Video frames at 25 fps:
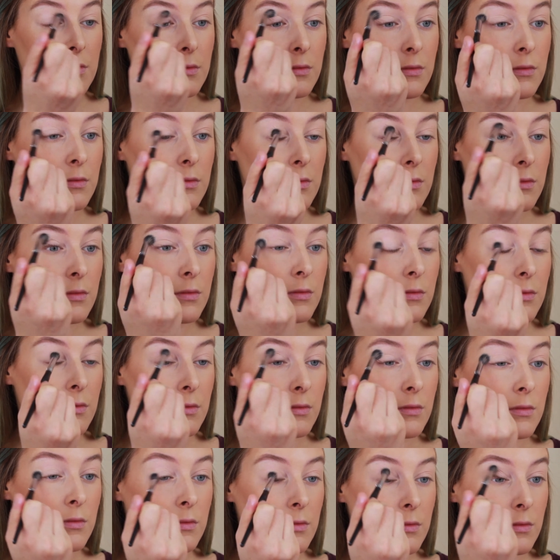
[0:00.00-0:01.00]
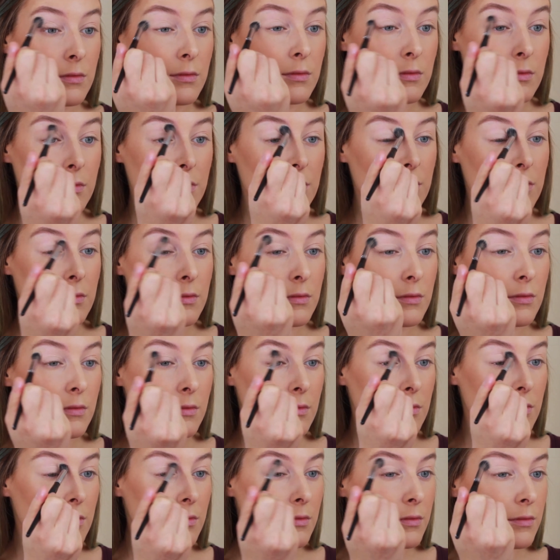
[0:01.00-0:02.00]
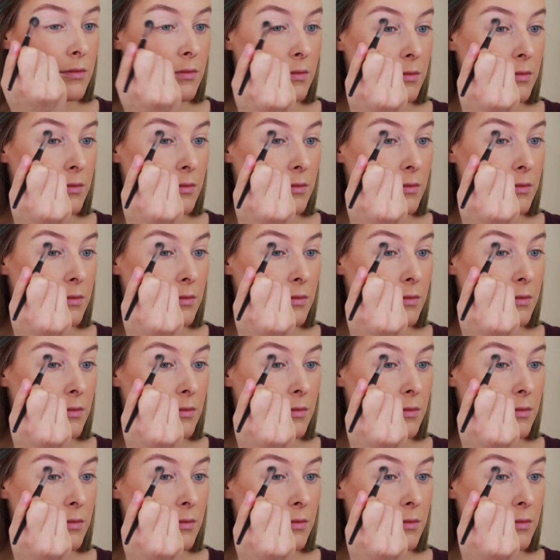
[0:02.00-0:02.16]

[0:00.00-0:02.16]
No one is speaking in this clip.